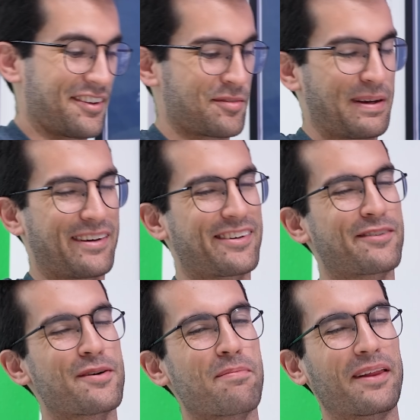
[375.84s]
How's about a
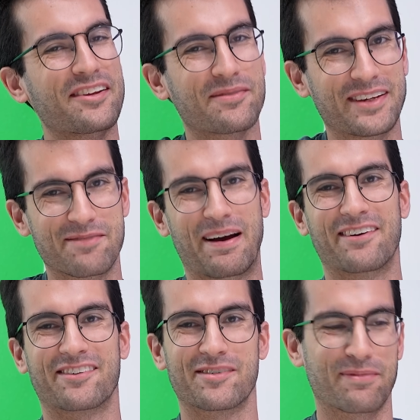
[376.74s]
replacement
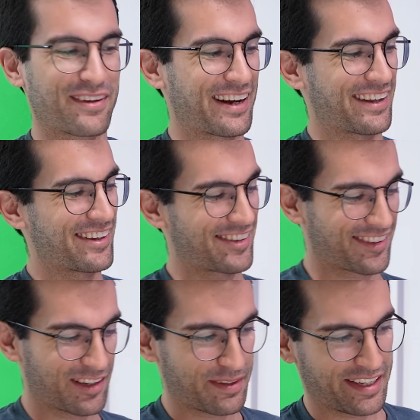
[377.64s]
power supply? This is
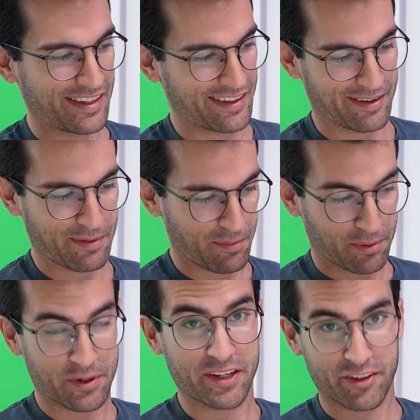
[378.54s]
going to be a, a,
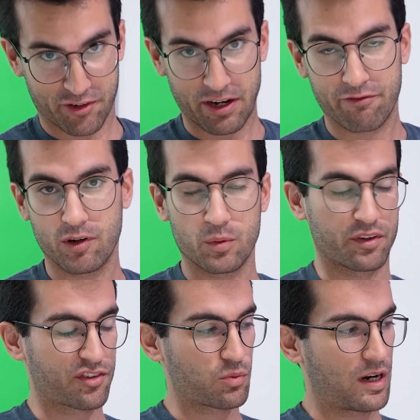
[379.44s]
pretty
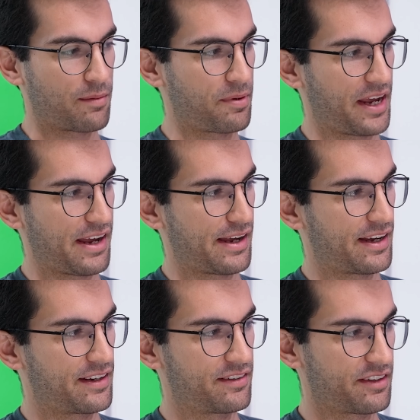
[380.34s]
straightforward swap,
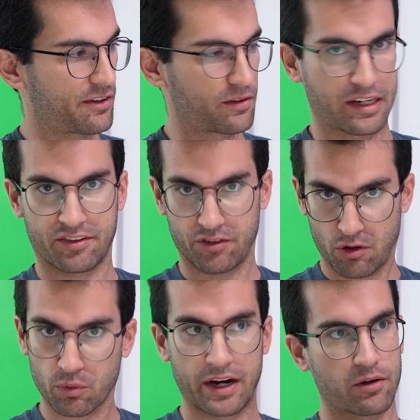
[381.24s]
and it'll let us know
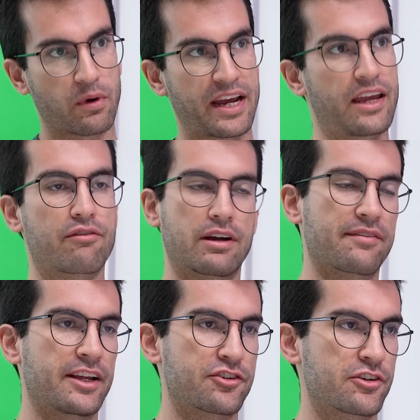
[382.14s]
right away if we have
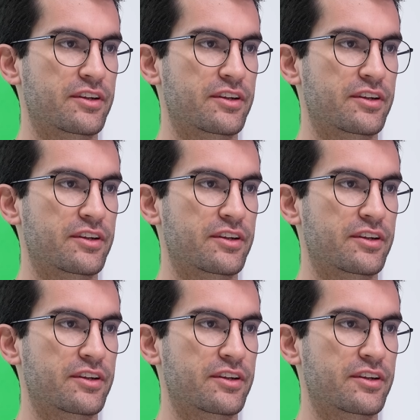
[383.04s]
an issue.